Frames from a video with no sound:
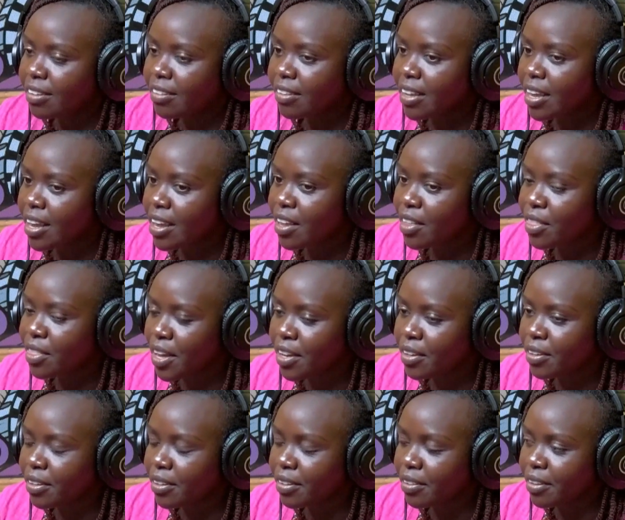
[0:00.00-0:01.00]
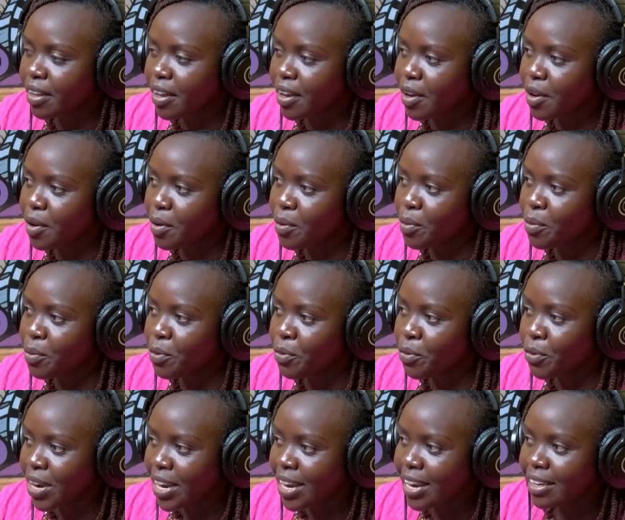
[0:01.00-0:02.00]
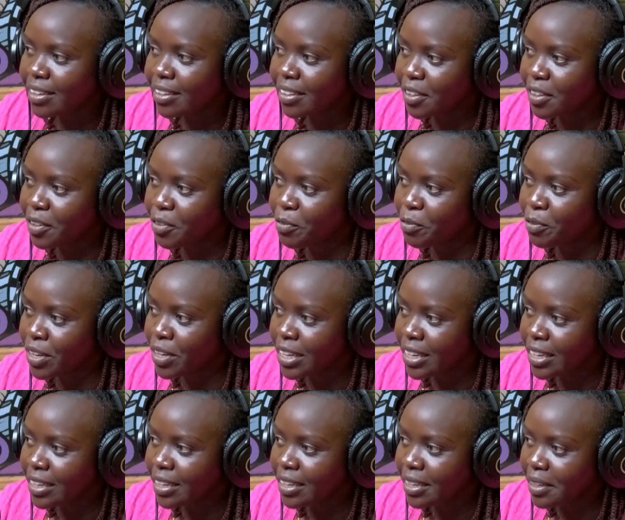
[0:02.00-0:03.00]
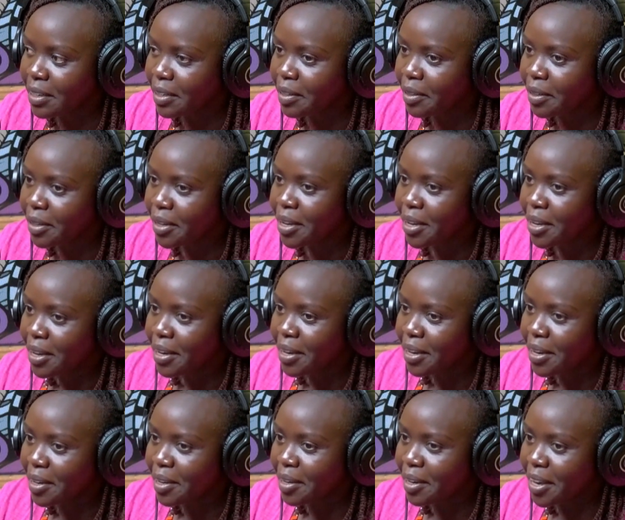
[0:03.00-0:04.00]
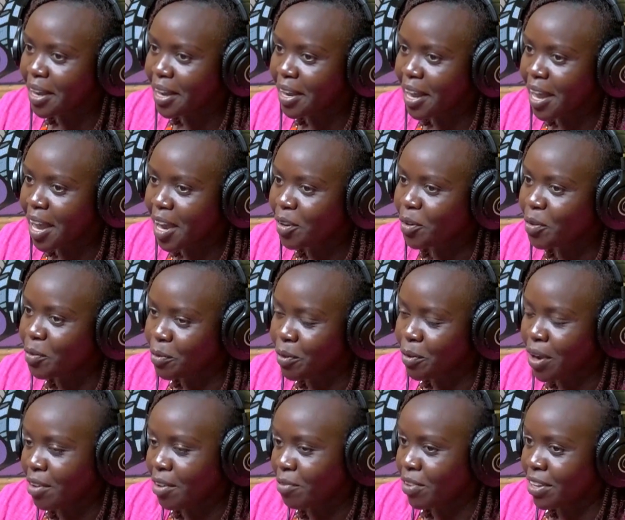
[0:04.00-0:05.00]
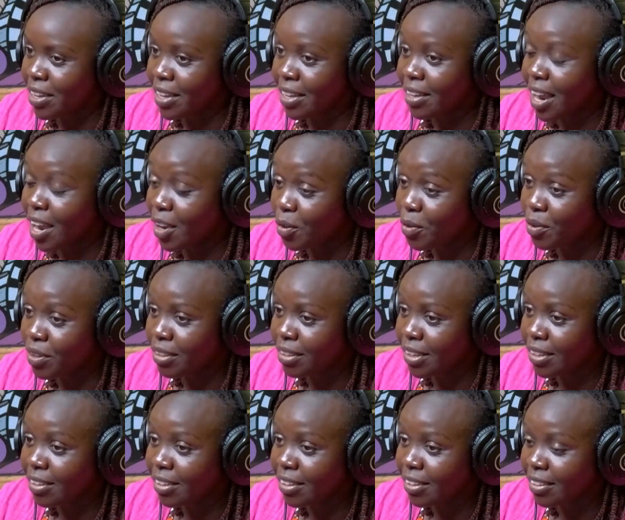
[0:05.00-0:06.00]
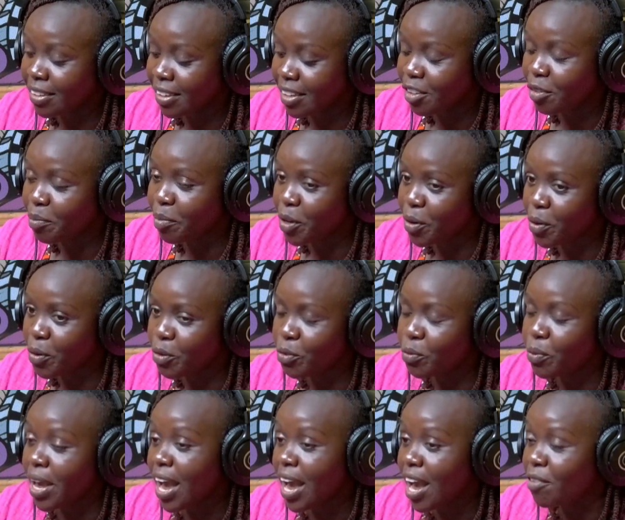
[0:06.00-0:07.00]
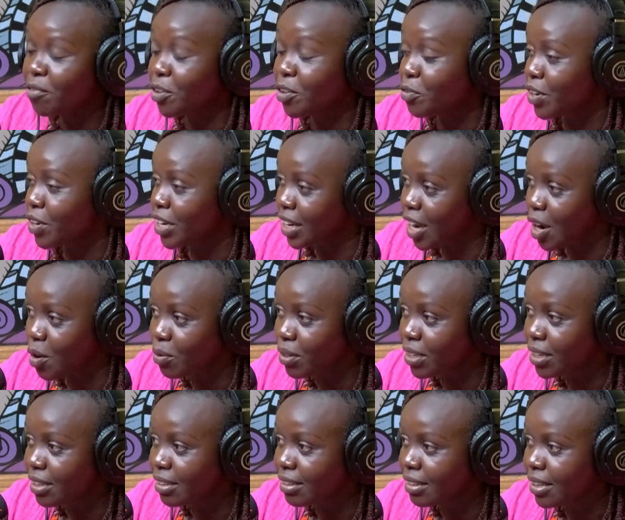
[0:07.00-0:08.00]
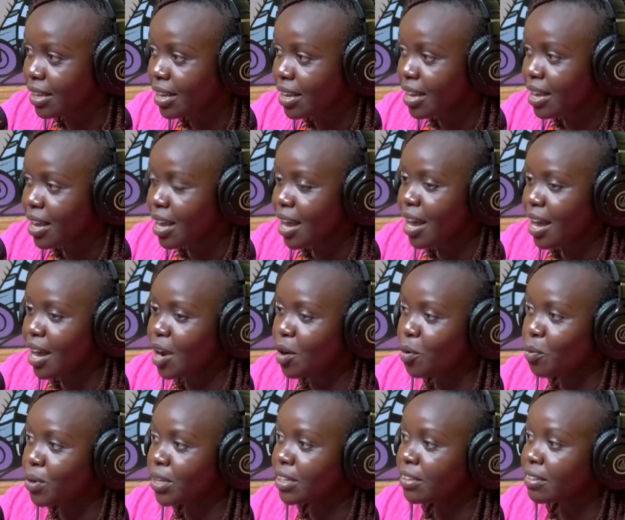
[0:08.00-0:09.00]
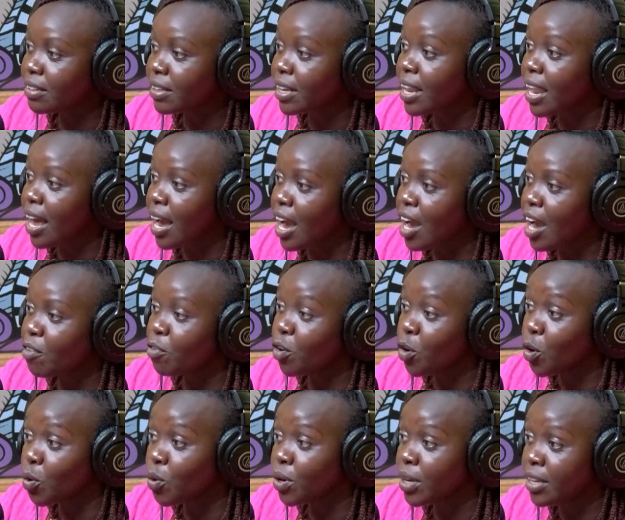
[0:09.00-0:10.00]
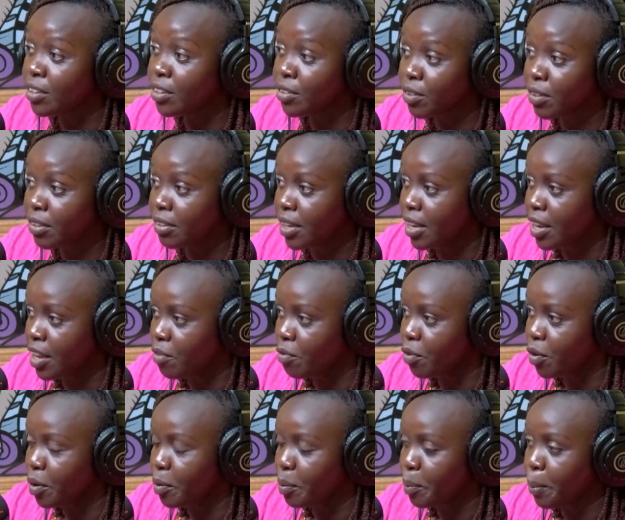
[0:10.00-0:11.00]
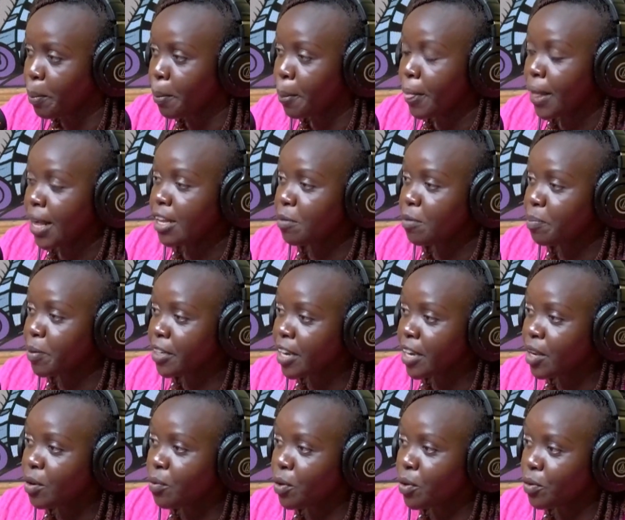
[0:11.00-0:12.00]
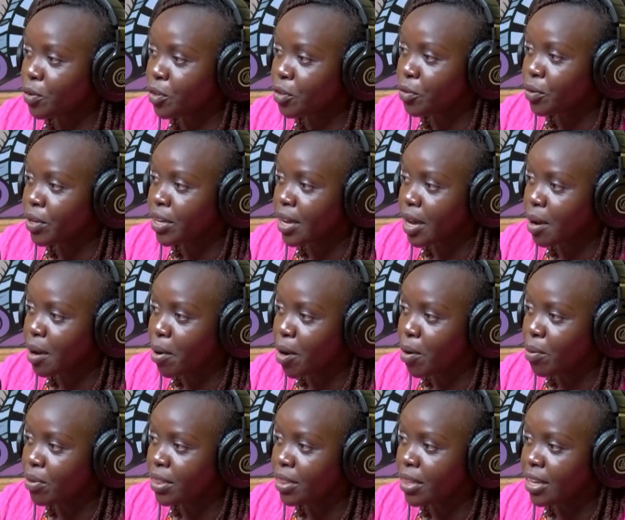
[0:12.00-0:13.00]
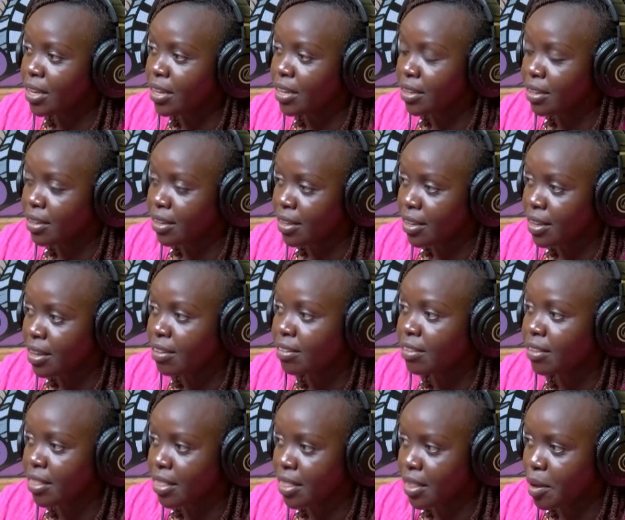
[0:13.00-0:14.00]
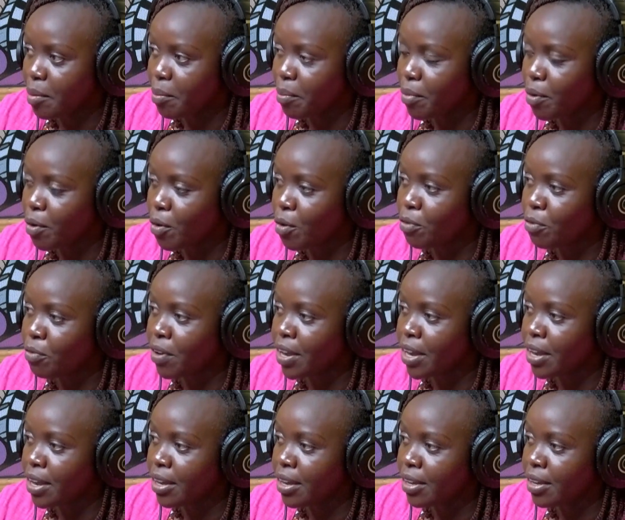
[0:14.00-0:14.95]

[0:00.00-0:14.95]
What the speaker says: can say that is relatively we're having accurate statistics, because we have different counties which still have low illiteracy level, especially when you're talking about the year's theme of